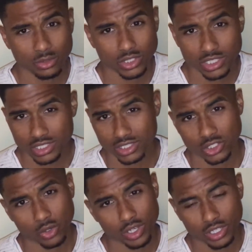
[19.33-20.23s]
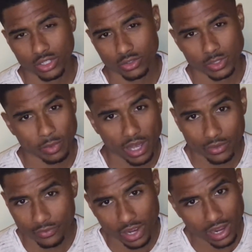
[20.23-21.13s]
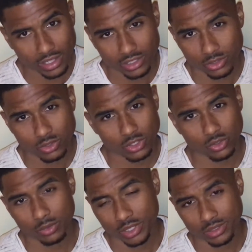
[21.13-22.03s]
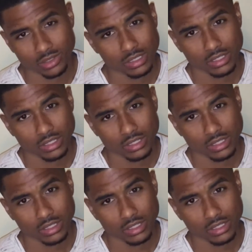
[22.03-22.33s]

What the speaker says: who's just enjoying it on Spotify and YouTube and